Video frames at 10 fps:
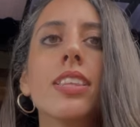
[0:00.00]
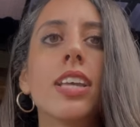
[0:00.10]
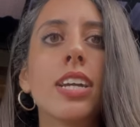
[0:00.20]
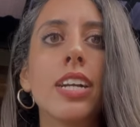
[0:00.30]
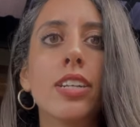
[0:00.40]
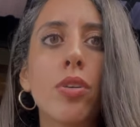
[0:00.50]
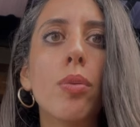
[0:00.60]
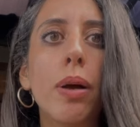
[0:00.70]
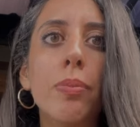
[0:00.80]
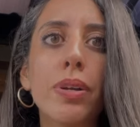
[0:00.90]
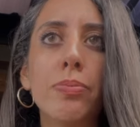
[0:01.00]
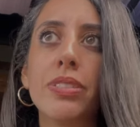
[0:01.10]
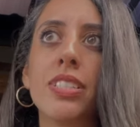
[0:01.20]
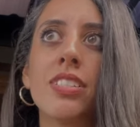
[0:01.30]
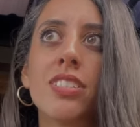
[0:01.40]
like, I know what my
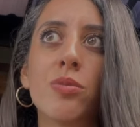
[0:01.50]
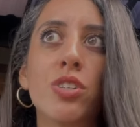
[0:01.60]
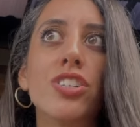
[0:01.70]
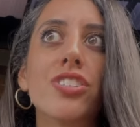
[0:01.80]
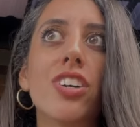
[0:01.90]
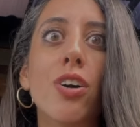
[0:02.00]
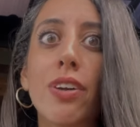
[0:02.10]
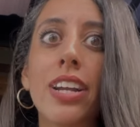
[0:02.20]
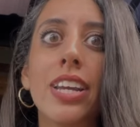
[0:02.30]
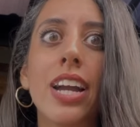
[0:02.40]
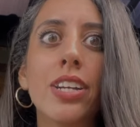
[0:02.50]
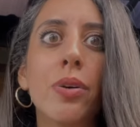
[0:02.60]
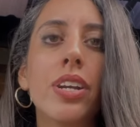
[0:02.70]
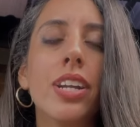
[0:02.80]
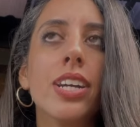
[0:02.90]
purpose is in the world already. I know
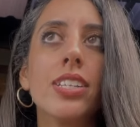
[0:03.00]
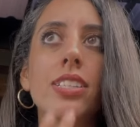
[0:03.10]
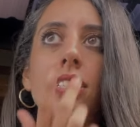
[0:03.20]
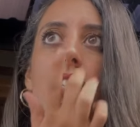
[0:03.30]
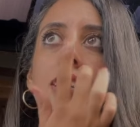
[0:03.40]
what it is.